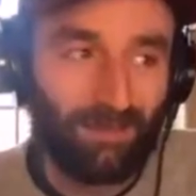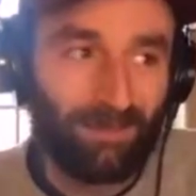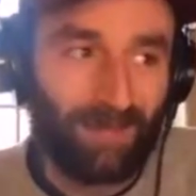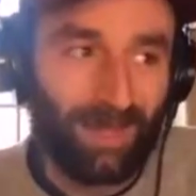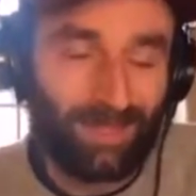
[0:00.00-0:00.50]

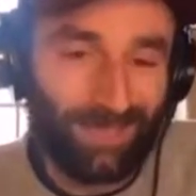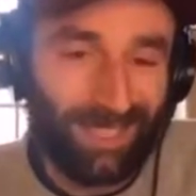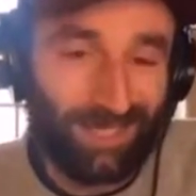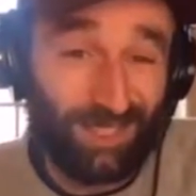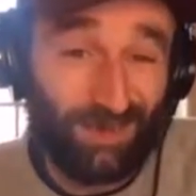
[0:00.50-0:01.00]
And so it's
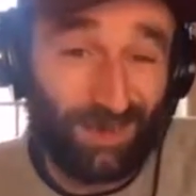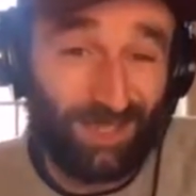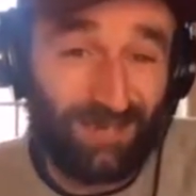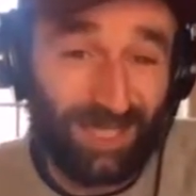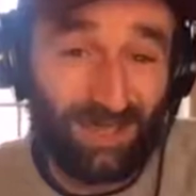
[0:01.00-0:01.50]
that shift
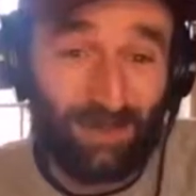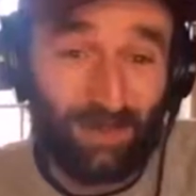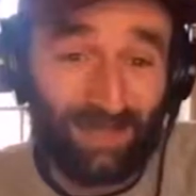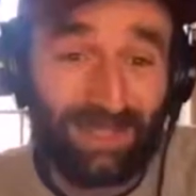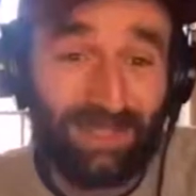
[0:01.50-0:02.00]
towards
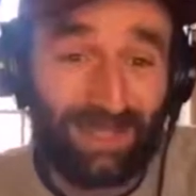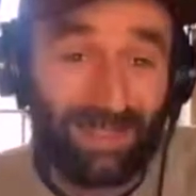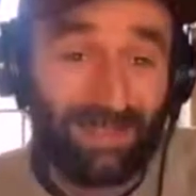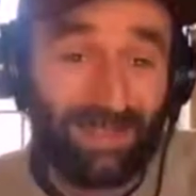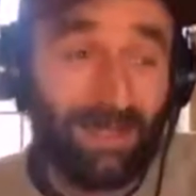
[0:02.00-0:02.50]
flexibility
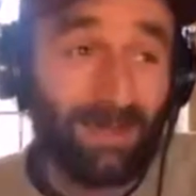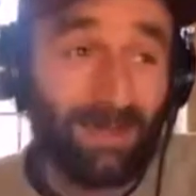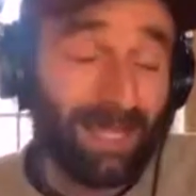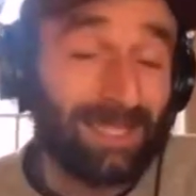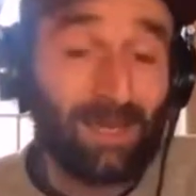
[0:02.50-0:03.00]
that
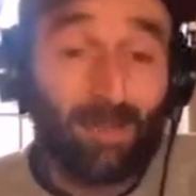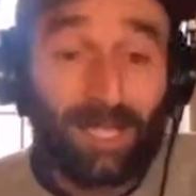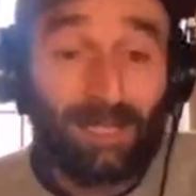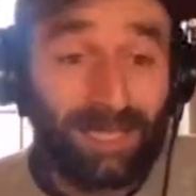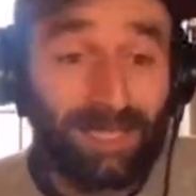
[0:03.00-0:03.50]
in some
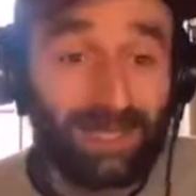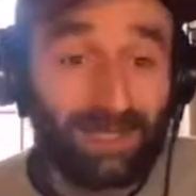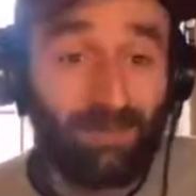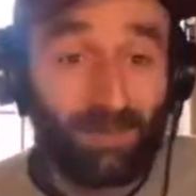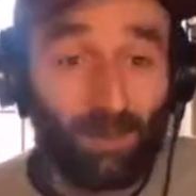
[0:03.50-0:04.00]
ways makes
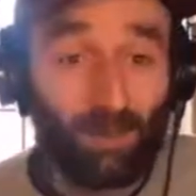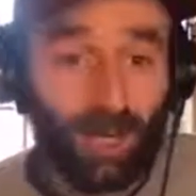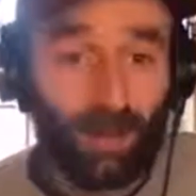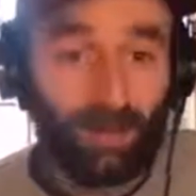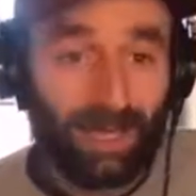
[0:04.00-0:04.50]
things feel more
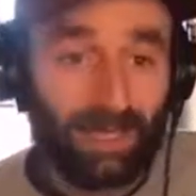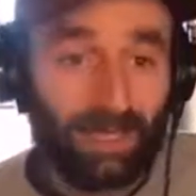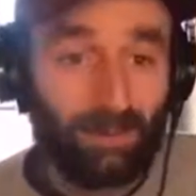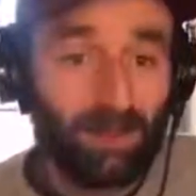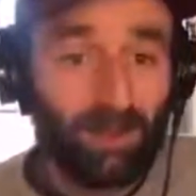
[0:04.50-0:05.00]

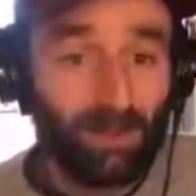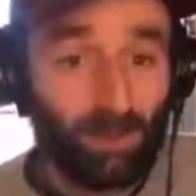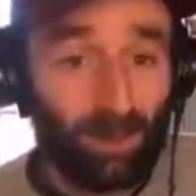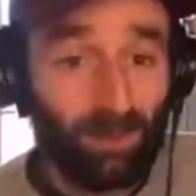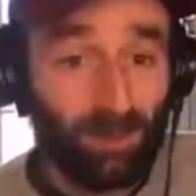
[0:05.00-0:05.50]
complicated, but also
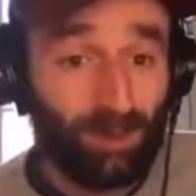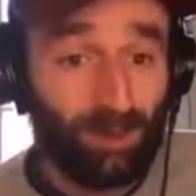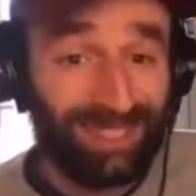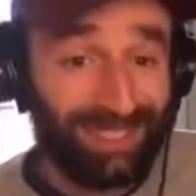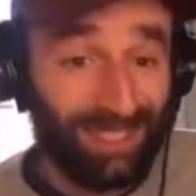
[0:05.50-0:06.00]
people are
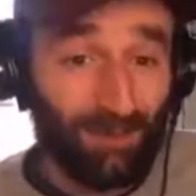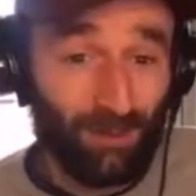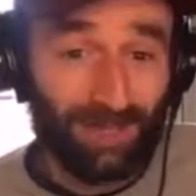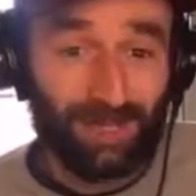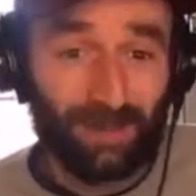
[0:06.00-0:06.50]
doing stuff
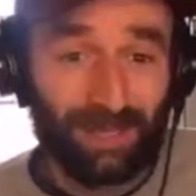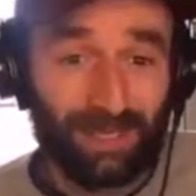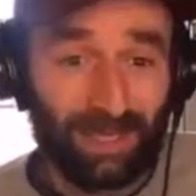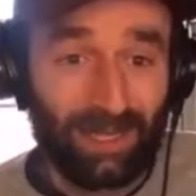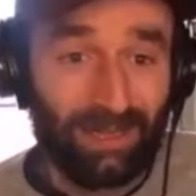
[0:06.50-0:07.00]
with
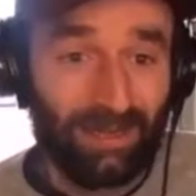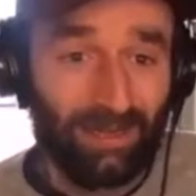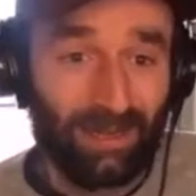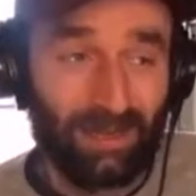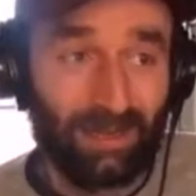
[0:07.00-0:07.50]
DBT today
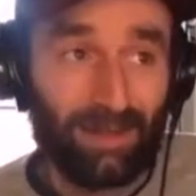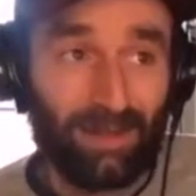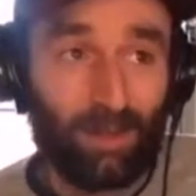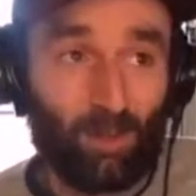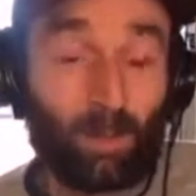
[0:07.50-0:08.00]
that
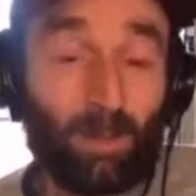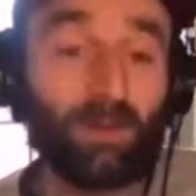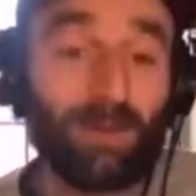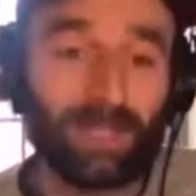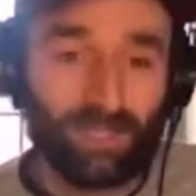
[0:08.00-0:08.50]
would be
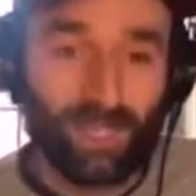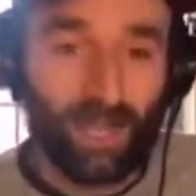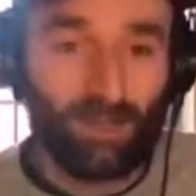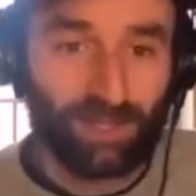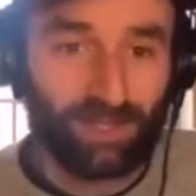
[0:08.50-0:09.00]
really
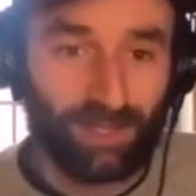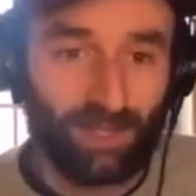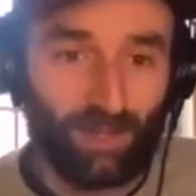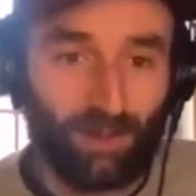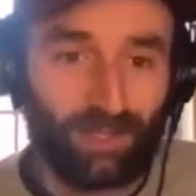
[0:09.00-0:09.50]
challenging to
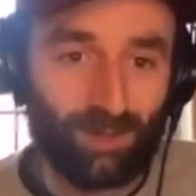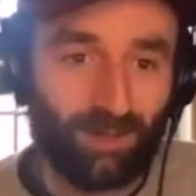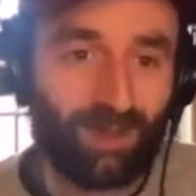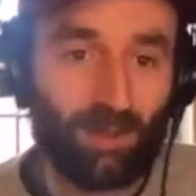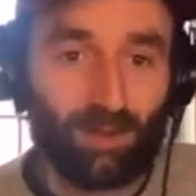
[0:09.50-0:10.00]
do in sort
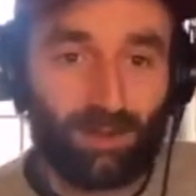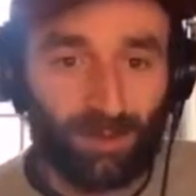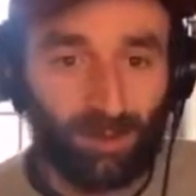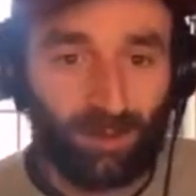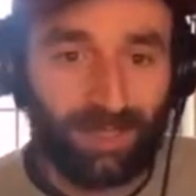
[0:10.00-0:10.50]
of the older
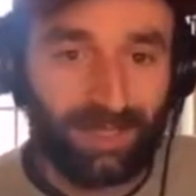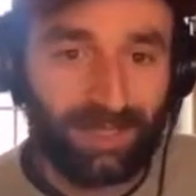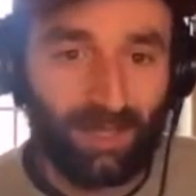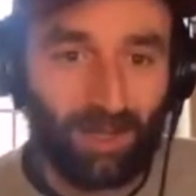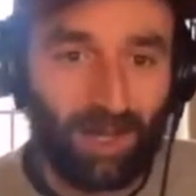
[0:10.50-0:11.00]
school
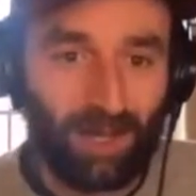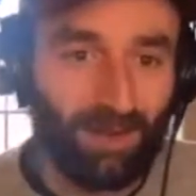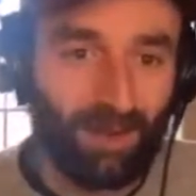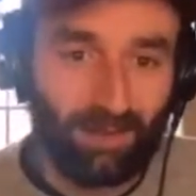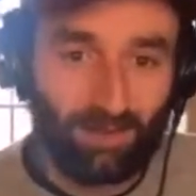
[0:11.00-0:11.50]
ETL
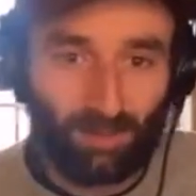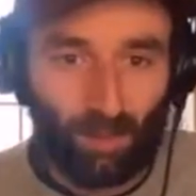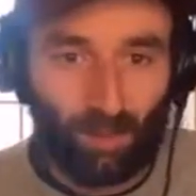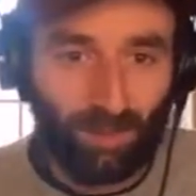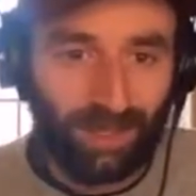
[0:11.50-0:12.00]
model on
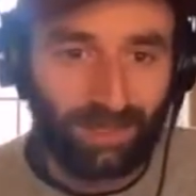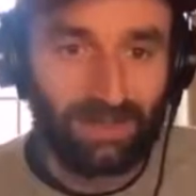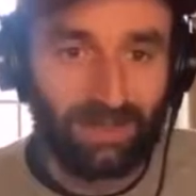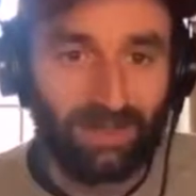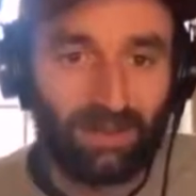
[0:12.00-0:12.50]
more
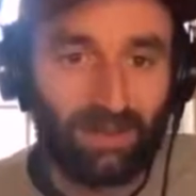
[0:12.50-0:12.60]
legacy